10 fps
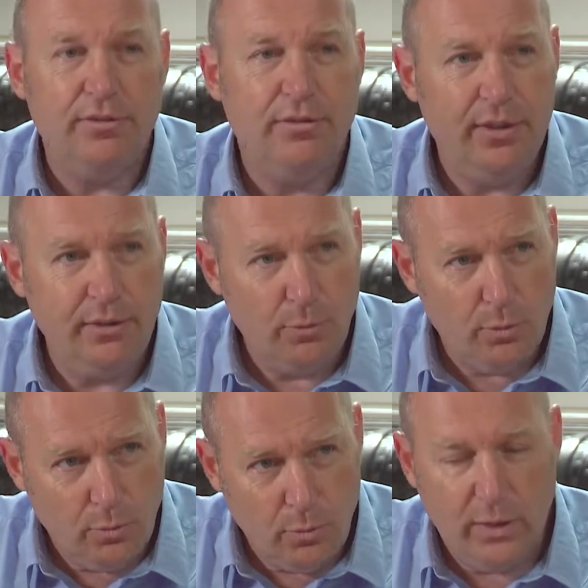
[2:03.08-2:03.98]
very
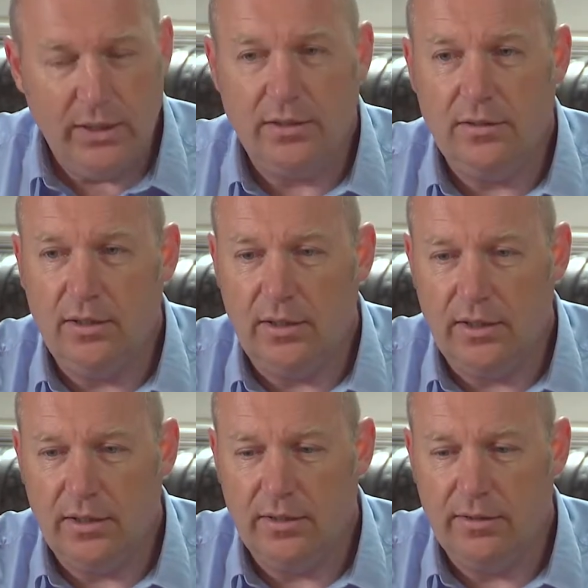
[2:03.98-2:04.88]
well
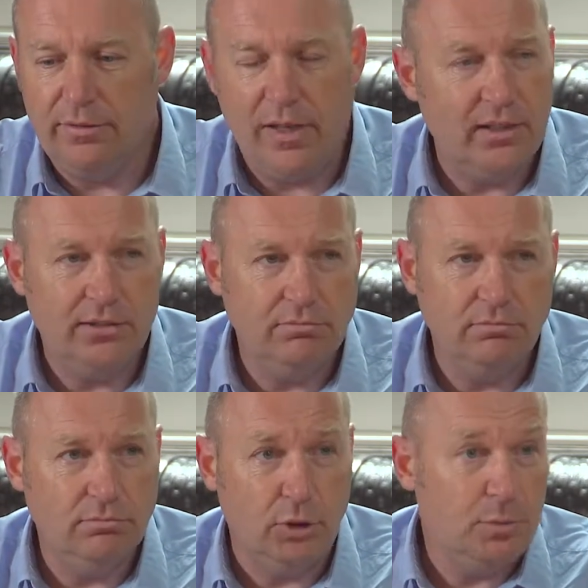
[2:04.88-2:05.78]
valid
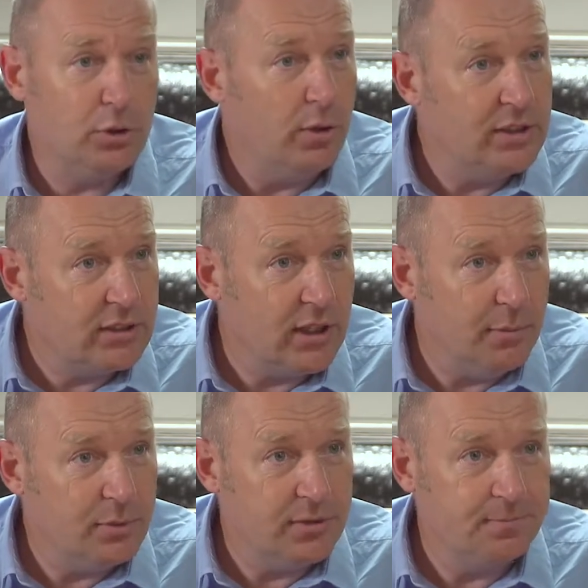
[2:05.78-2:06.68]
multiple choice
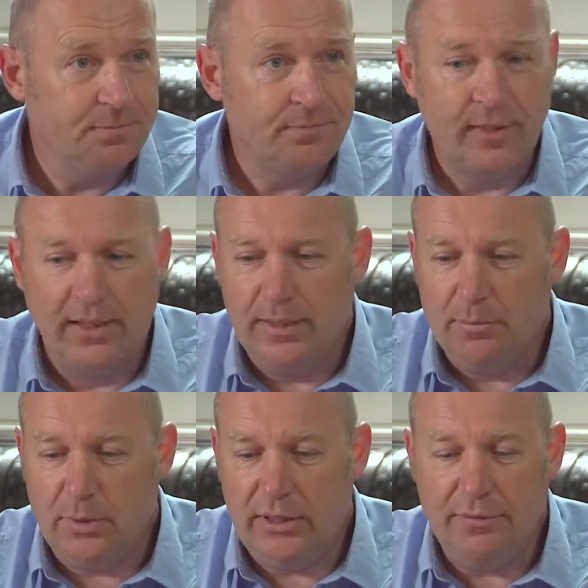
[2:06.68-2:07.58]
exams,
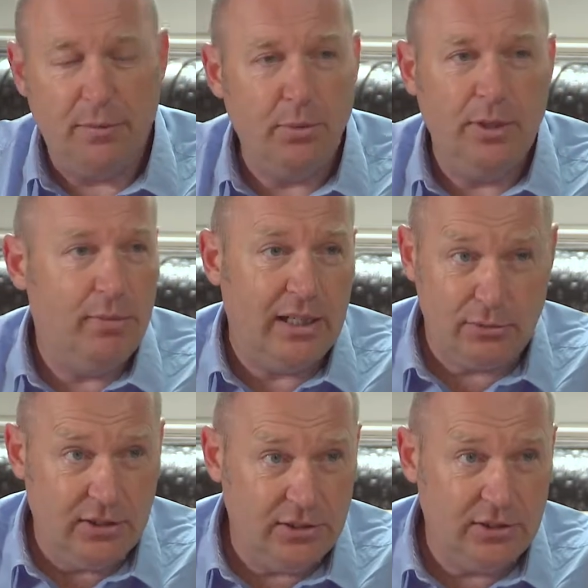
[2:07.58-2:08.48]
but if you put in bad
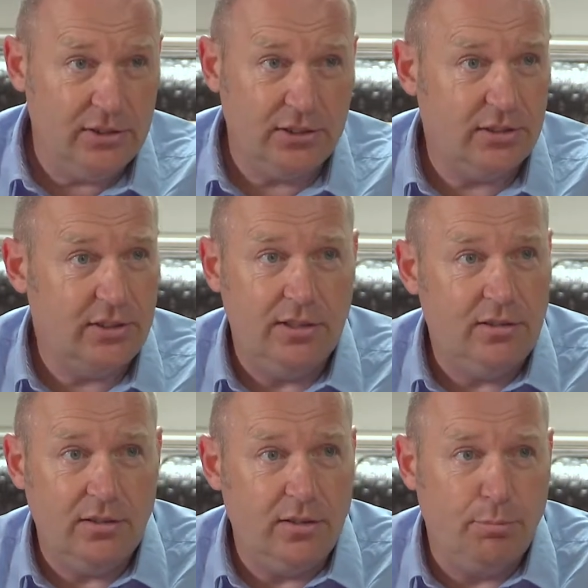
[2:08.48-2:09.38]
questions, it's
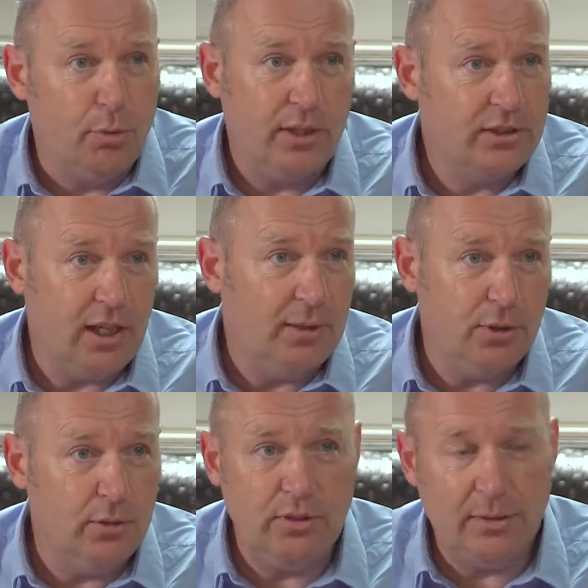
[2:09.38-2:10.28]
still a poor exam,
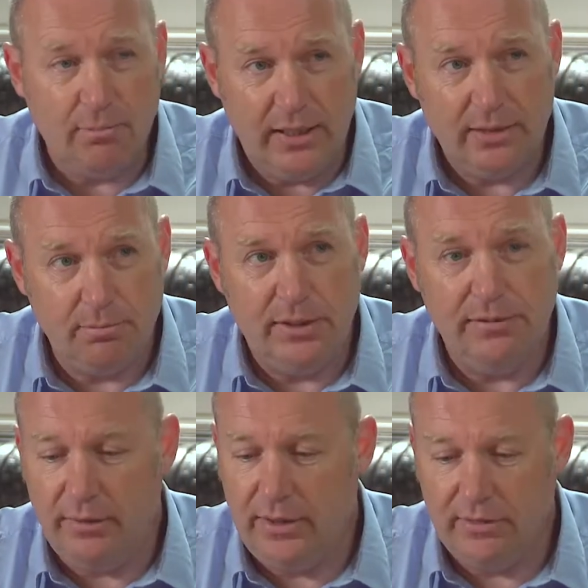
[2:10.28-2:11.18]
though it might be
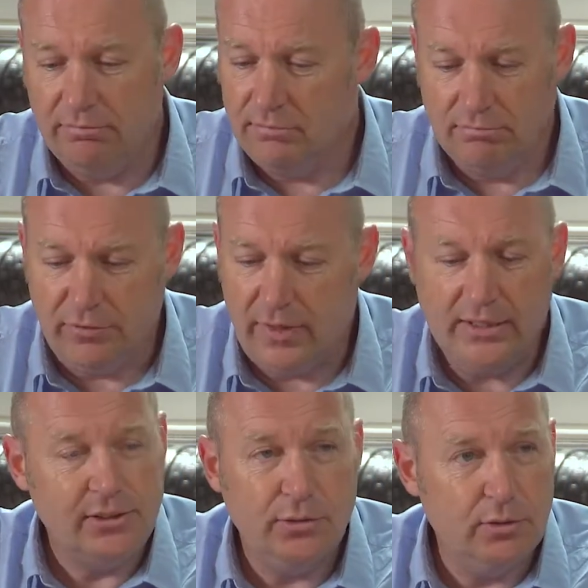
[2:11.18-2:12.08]
very
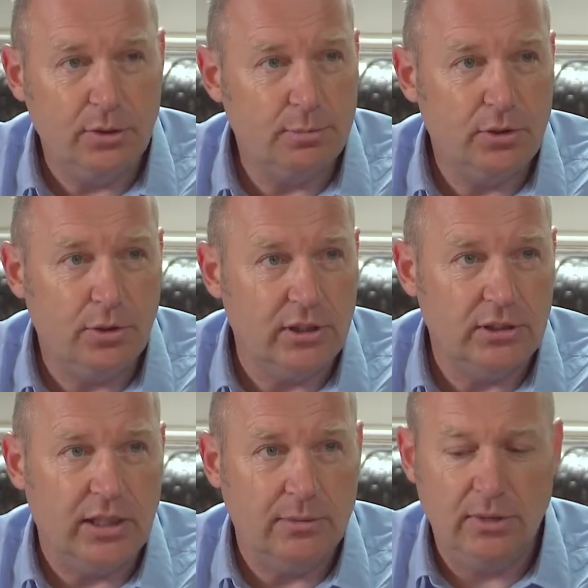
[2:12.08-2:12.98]
valid to do a multiple choice
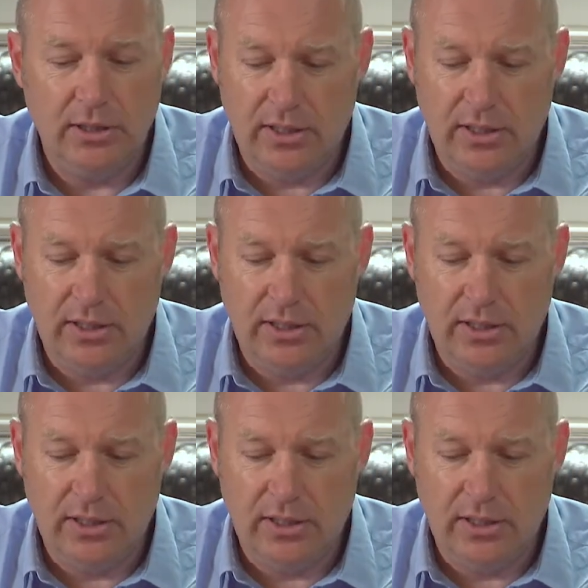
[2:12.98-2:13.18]
exam.